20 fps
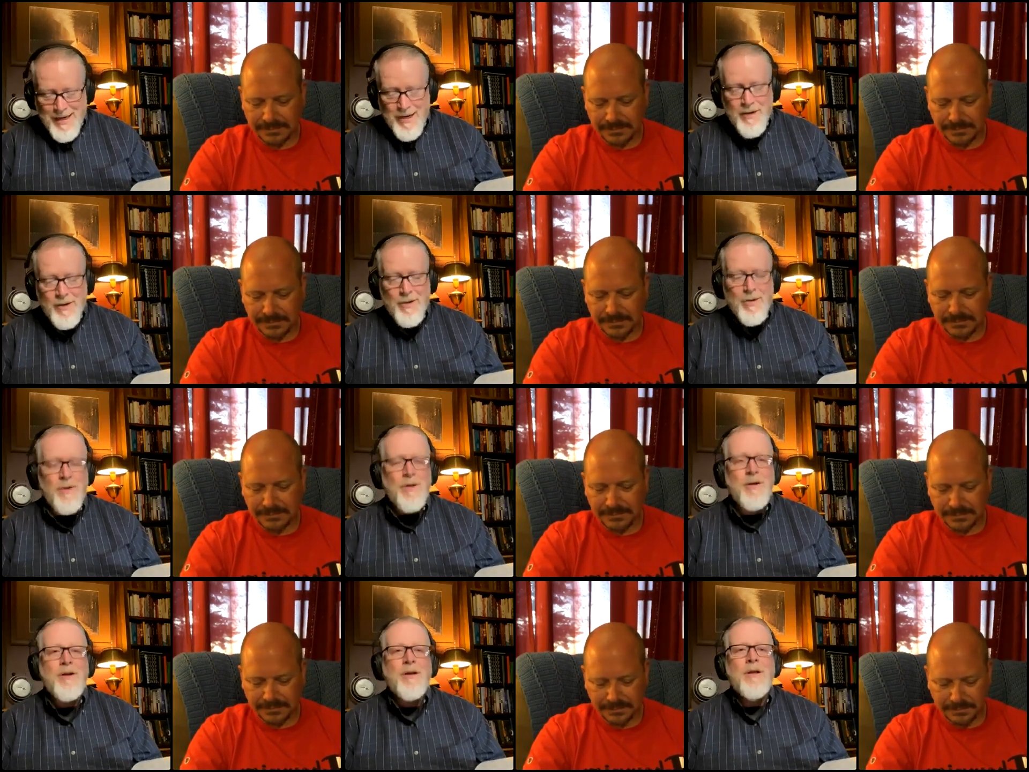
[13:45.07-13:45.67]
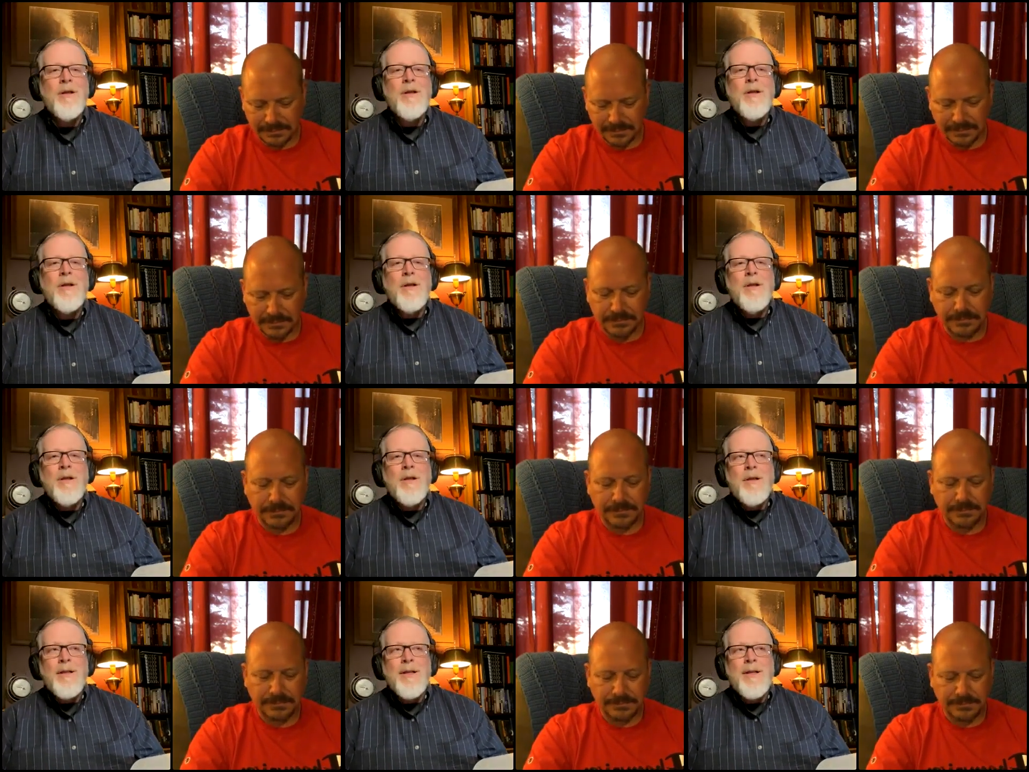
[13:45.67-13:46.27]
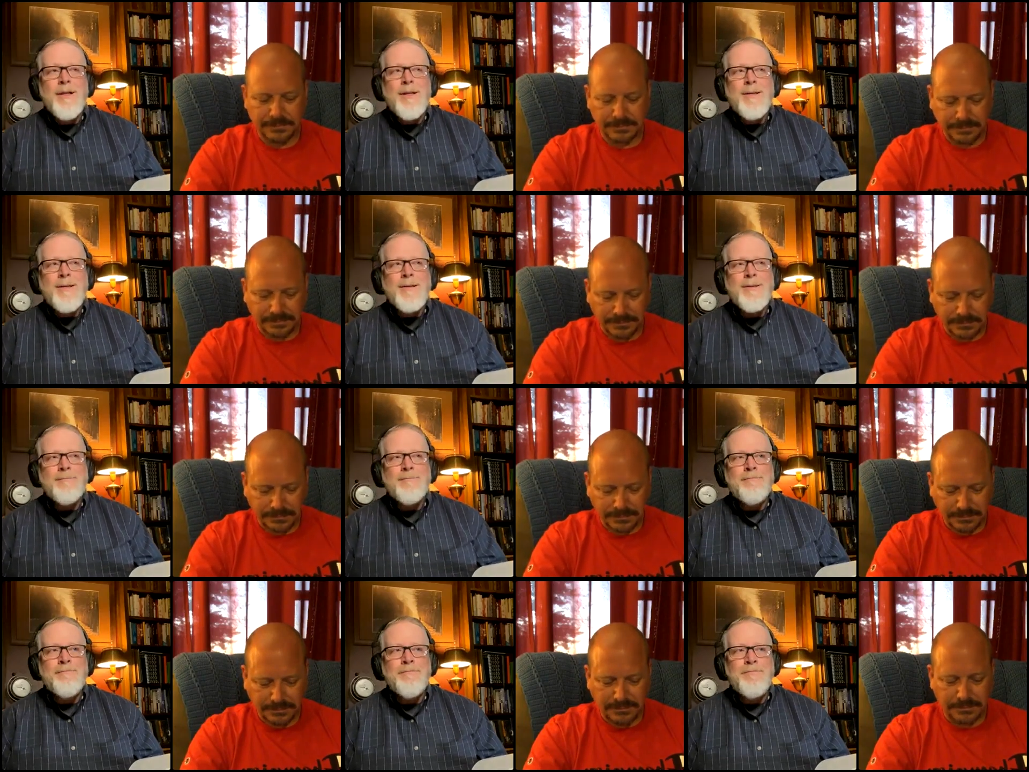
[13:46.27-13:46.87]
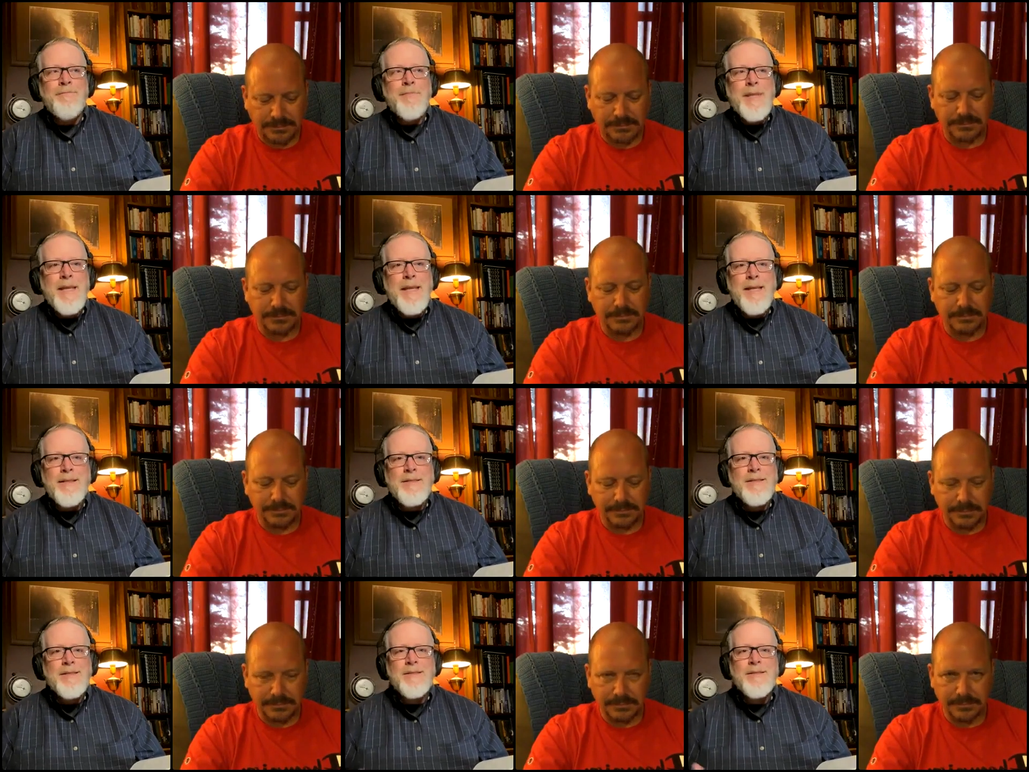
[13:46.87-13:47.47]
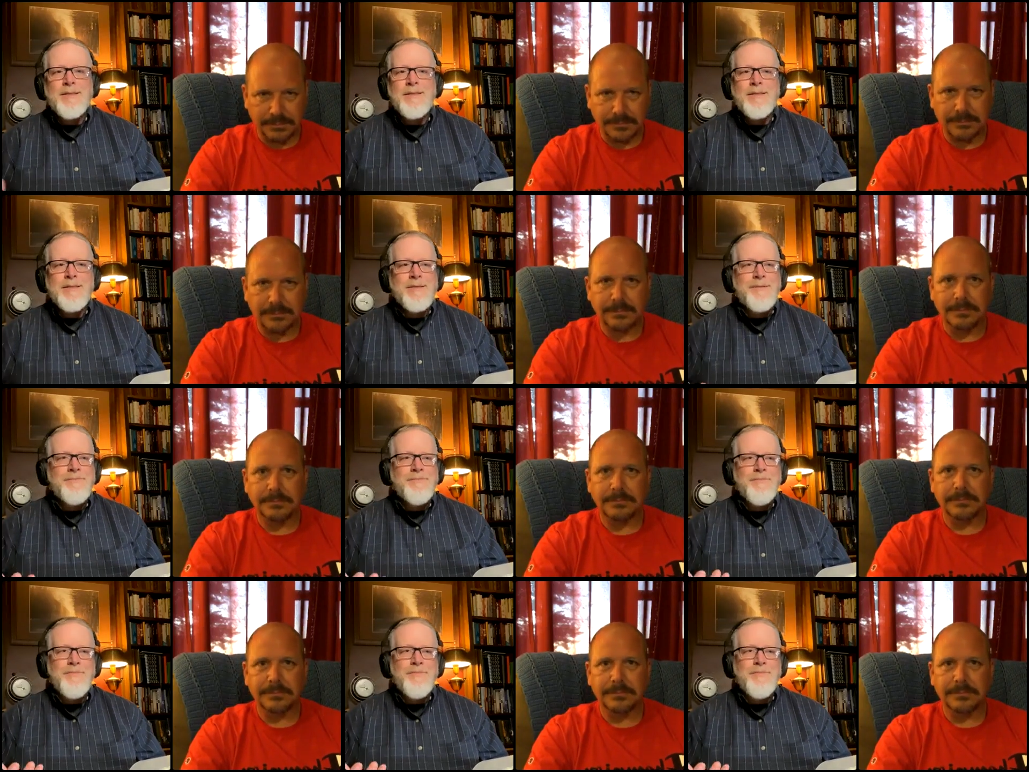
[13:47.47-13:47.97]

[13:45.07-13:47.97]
Speaker 1: hear," um, it's